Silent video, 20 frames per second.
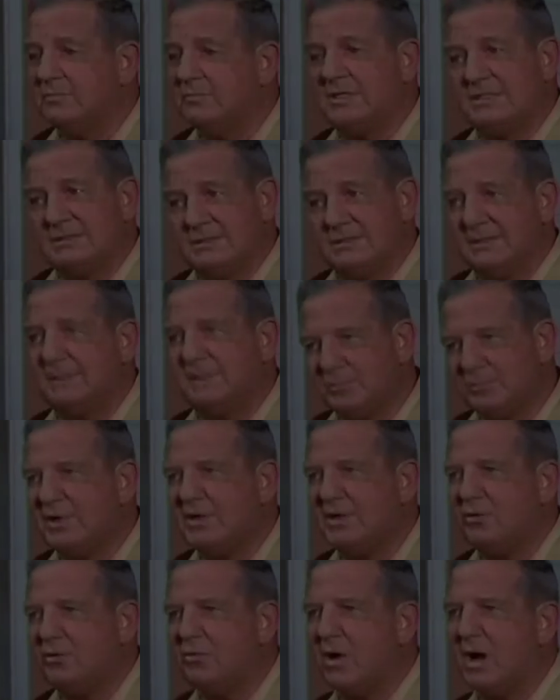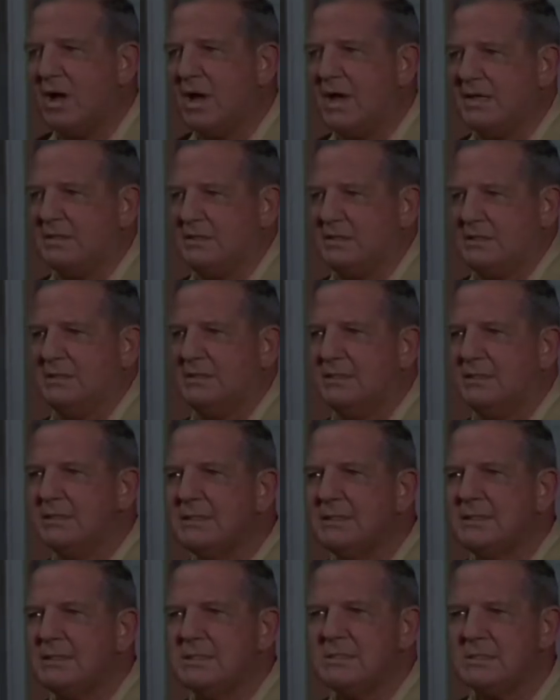but they've been pretty quiet.
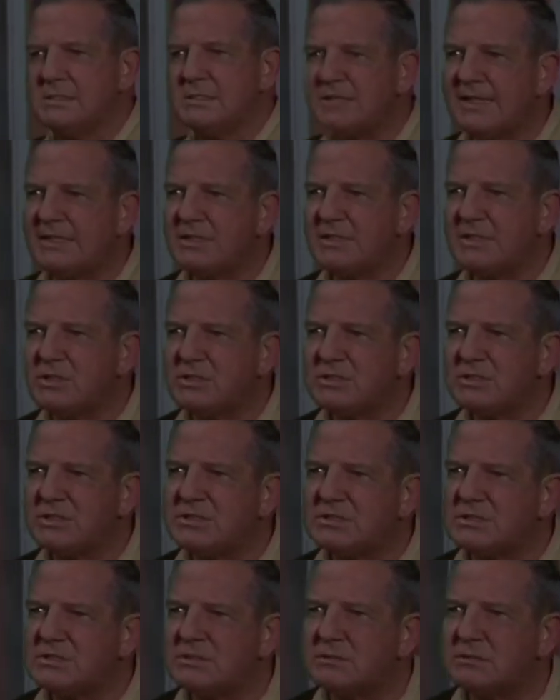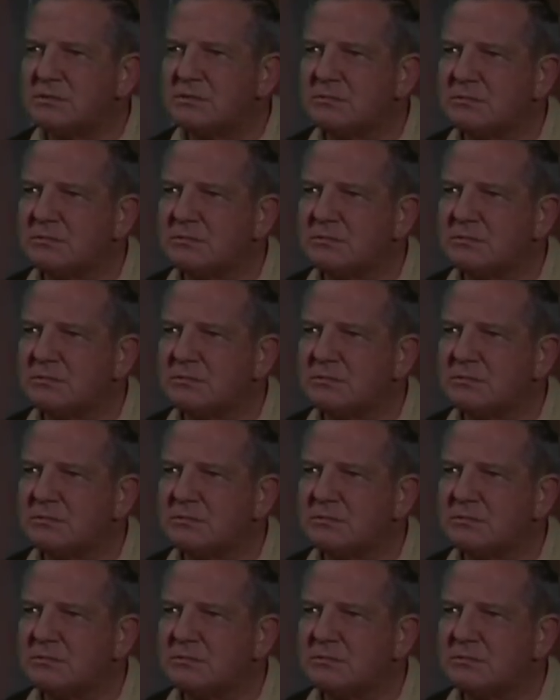Thank goodness.